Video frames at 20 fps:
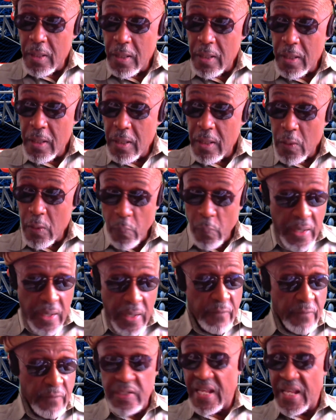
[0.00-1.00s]
right? For an
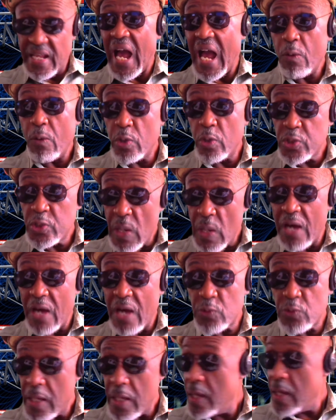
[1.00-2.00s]
hour, 2 hours,
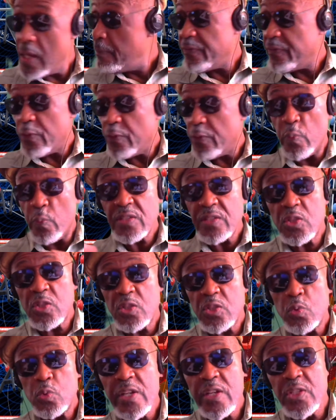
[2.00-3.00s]
but for the rest of
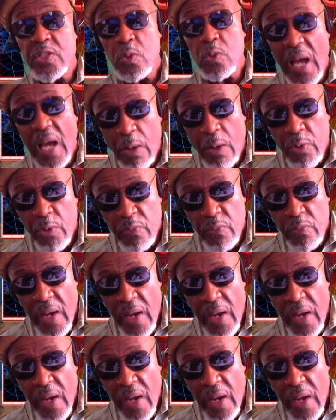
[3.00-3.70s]
22 hours, right?